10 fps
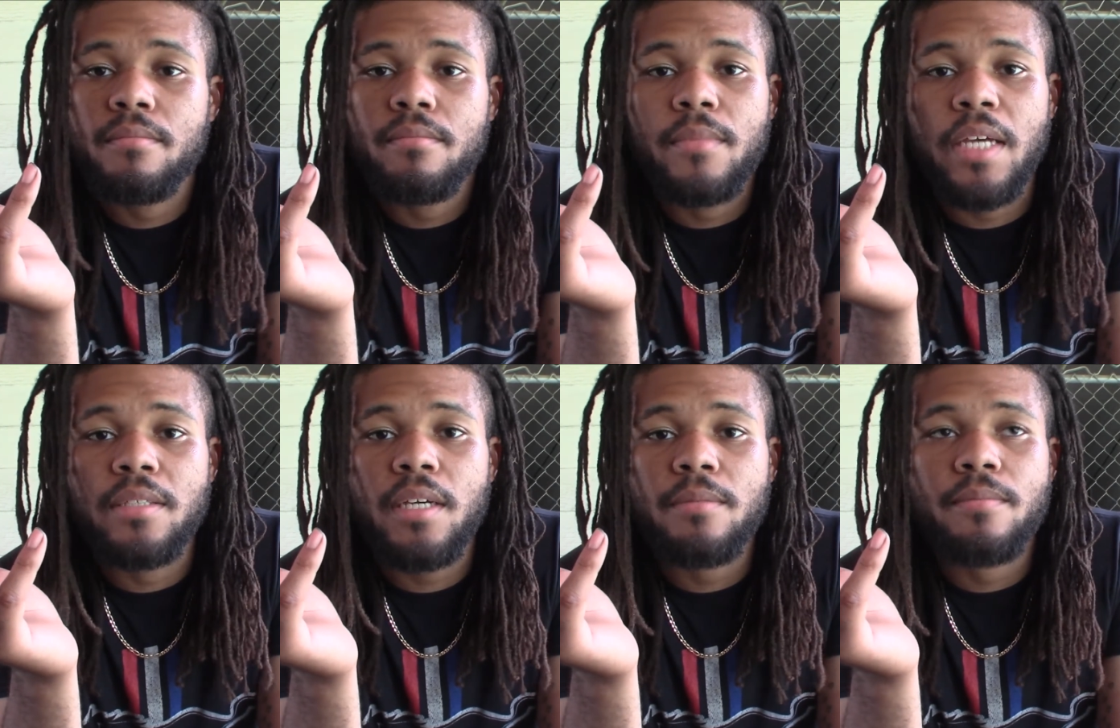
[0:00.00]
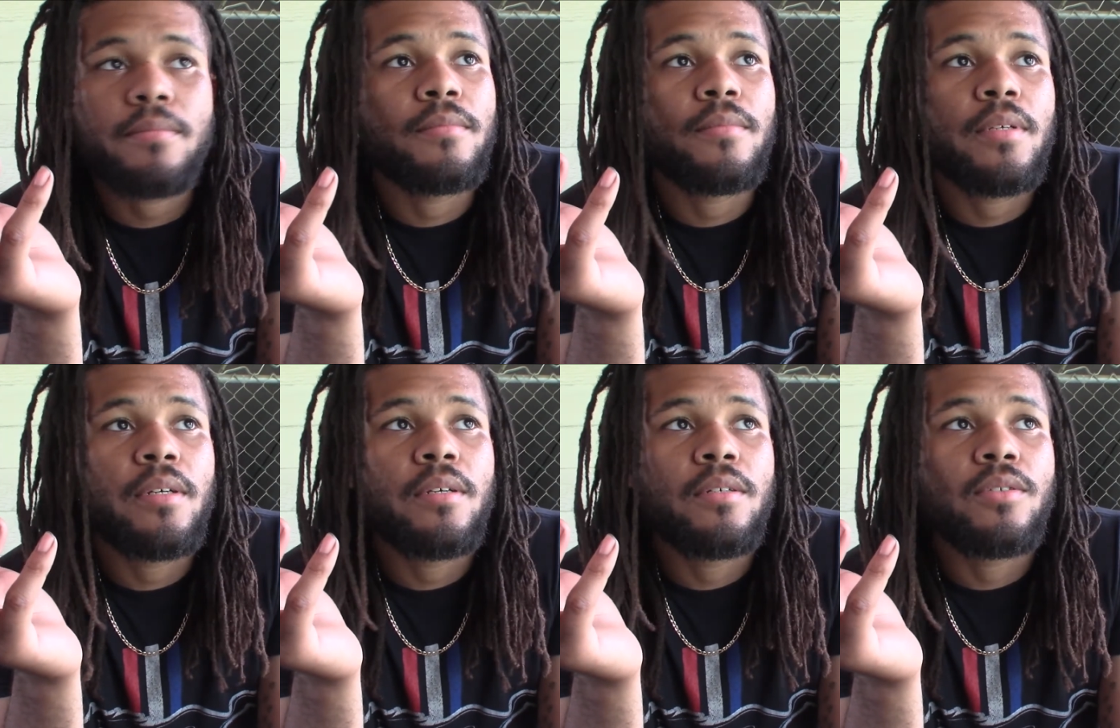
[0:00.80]
that's it.
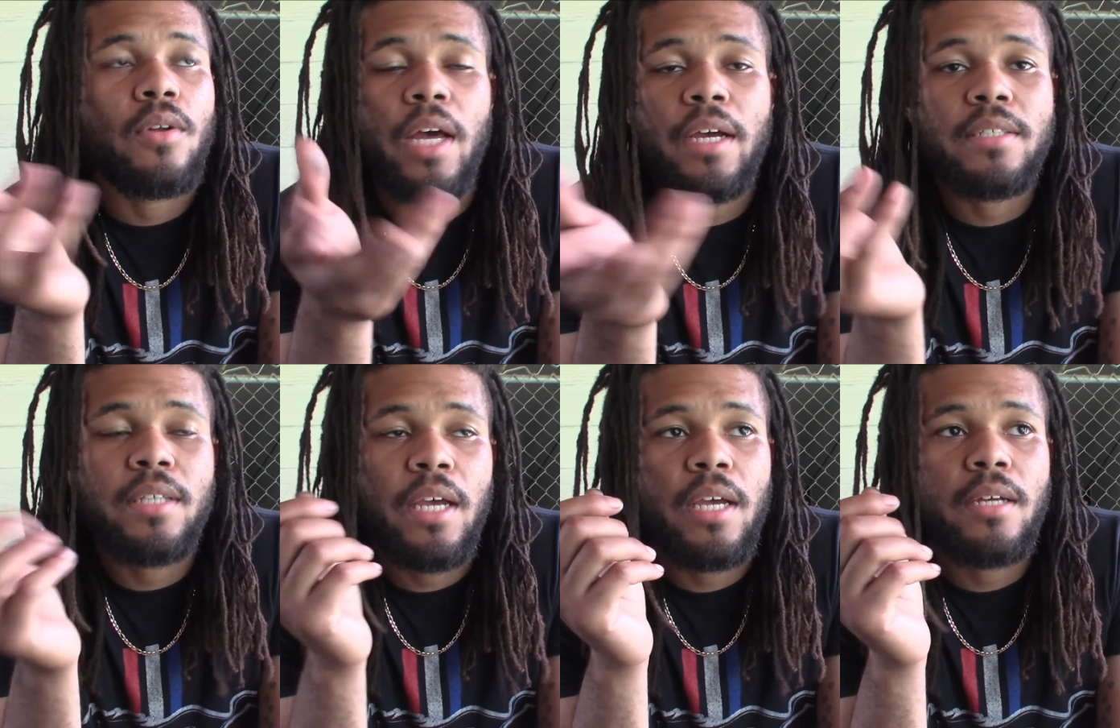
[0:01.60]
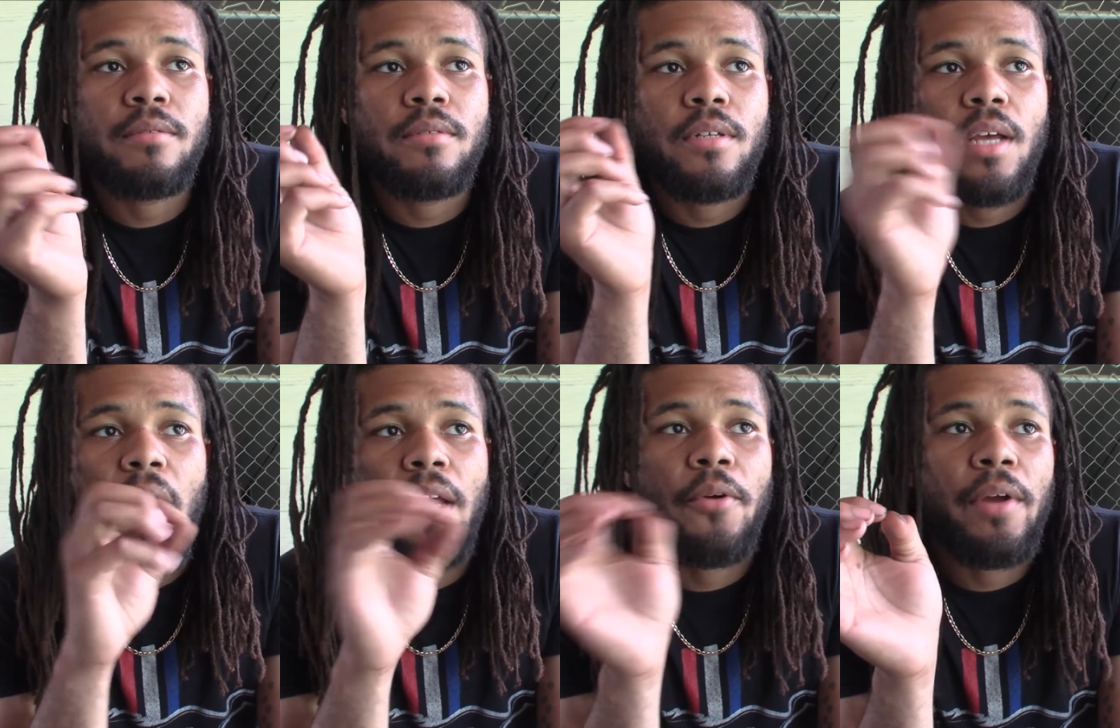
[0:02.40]
So like I said,
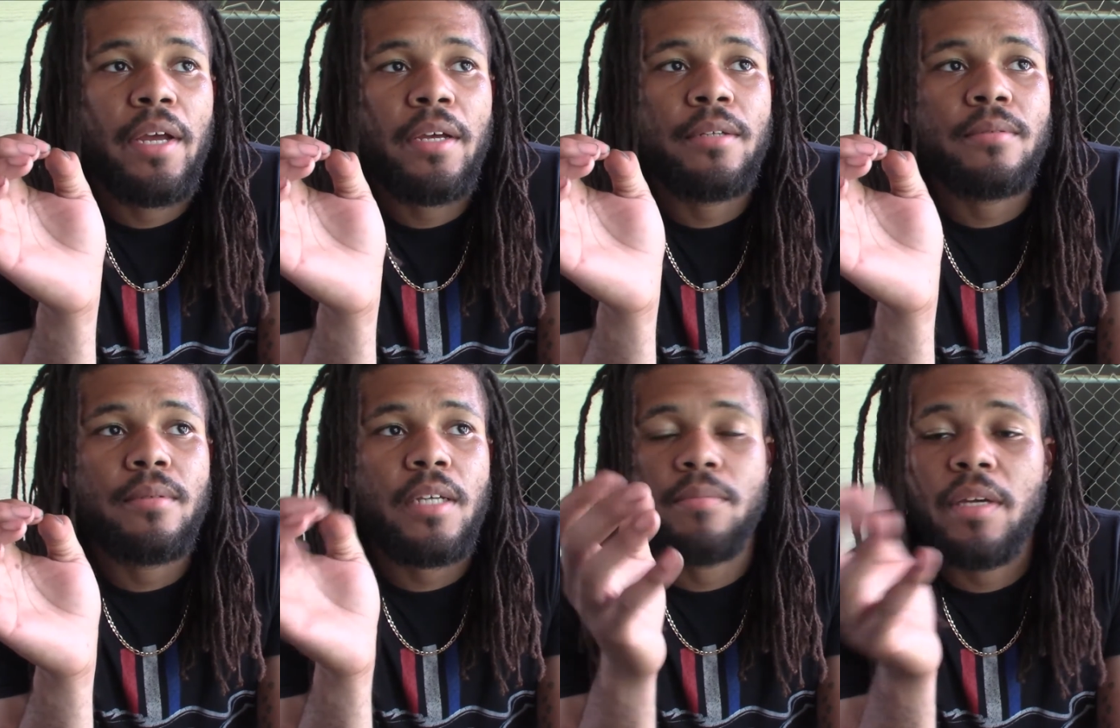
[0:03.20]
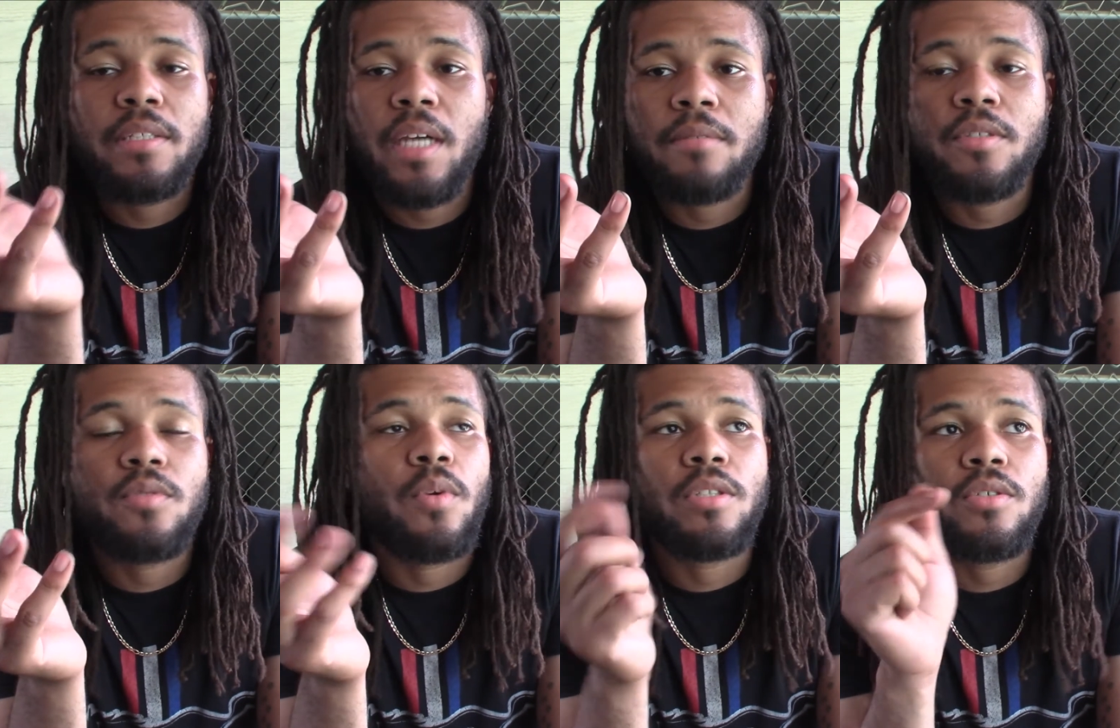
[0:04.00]
enter in as many times as
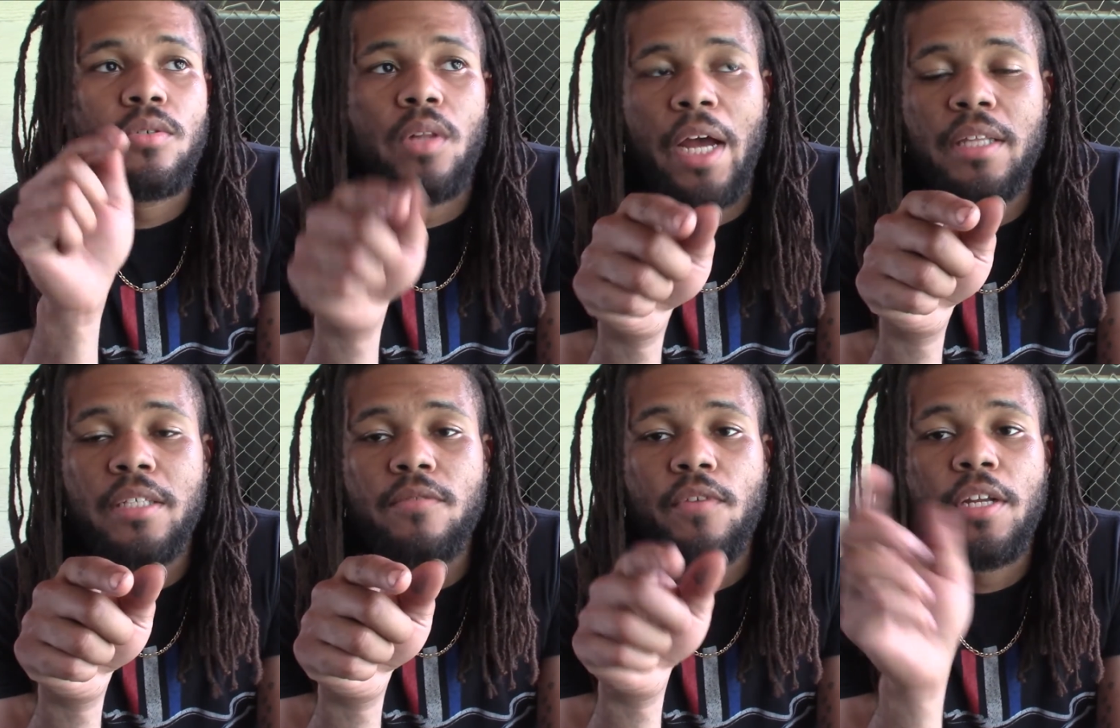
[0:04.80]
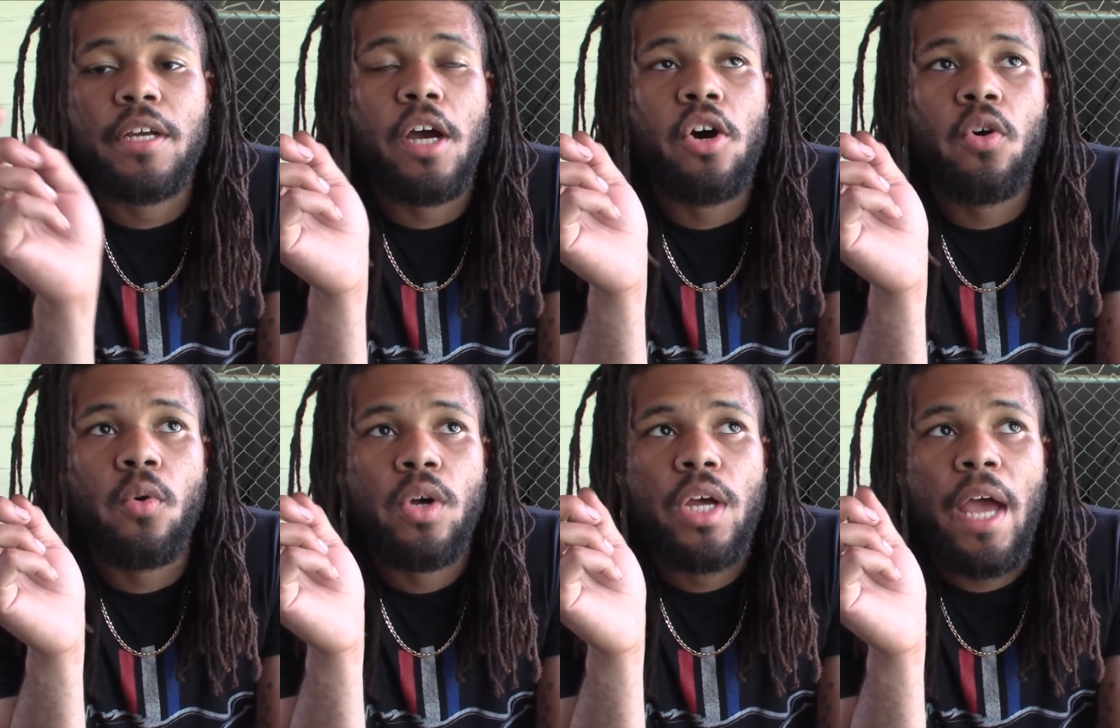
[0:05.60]
you want to. Like this video
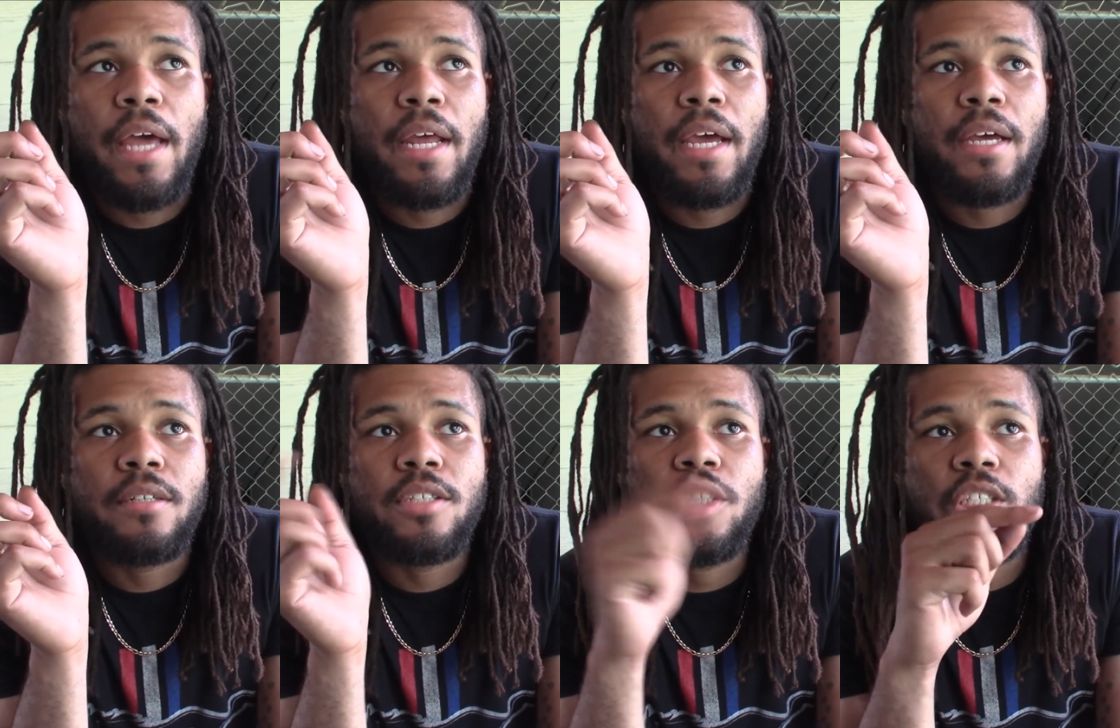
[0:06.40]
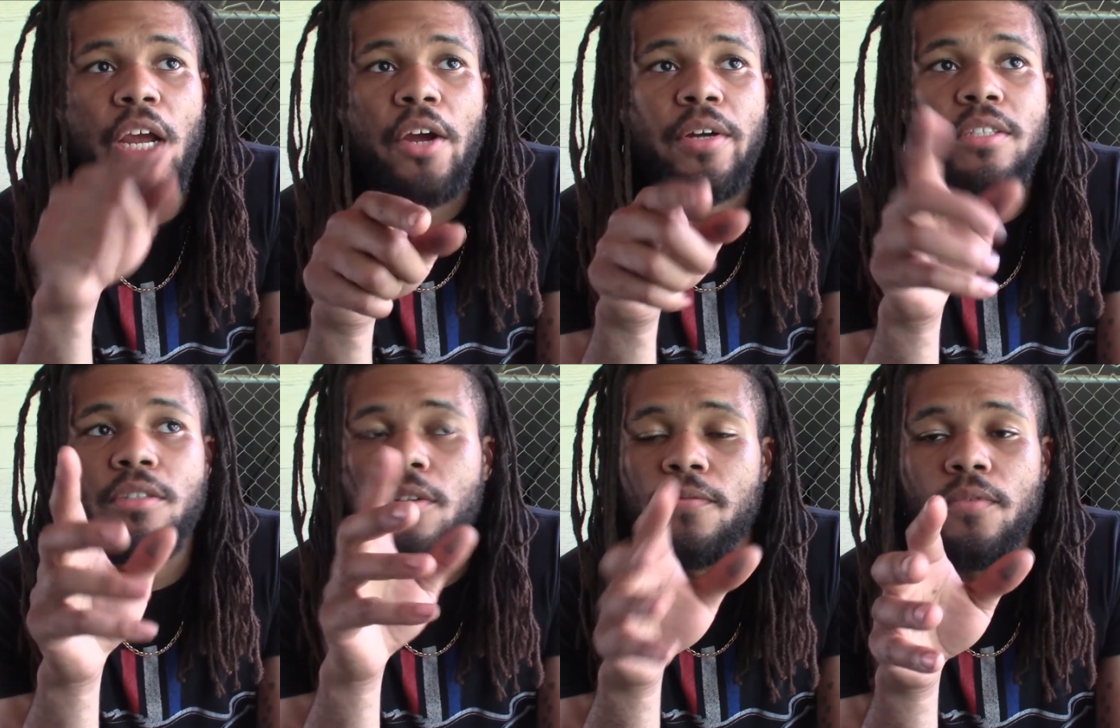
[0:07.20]
and then share it to
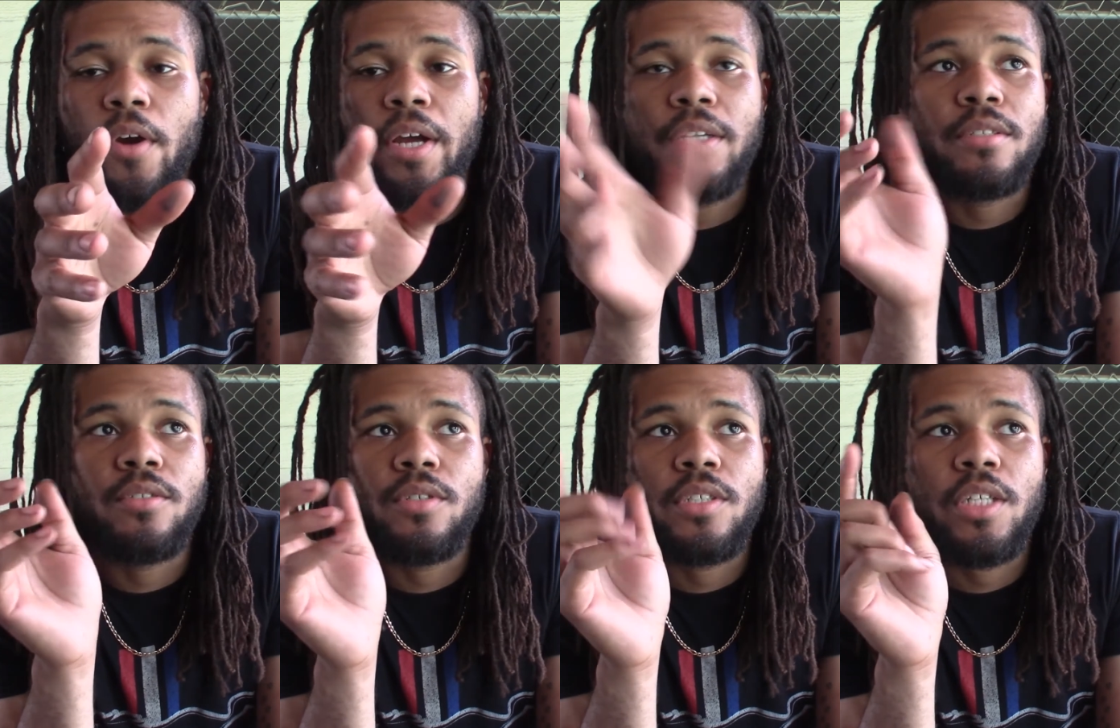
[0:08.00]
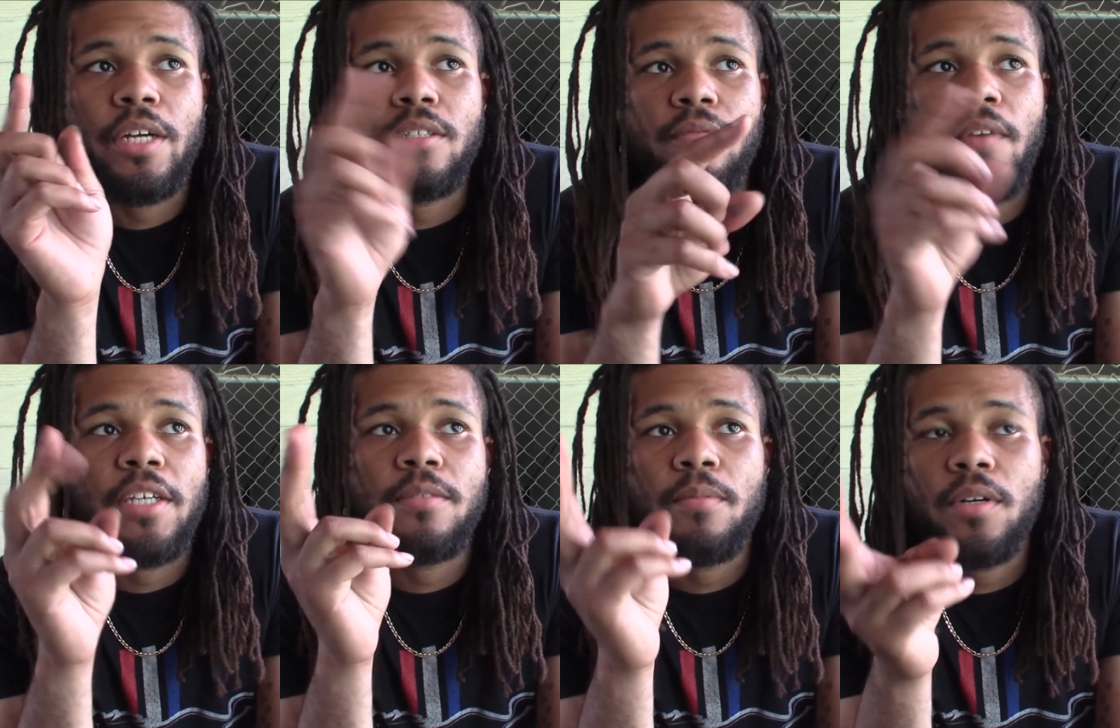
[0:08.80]
your friends. You can share it to
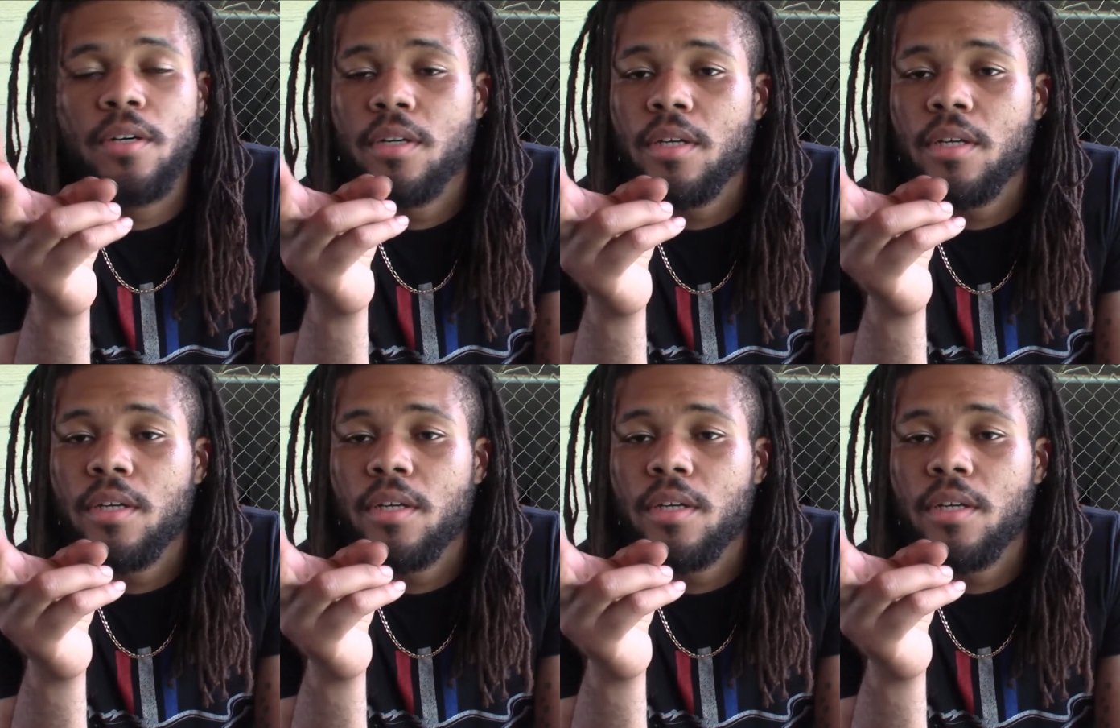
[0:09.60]
Facebook,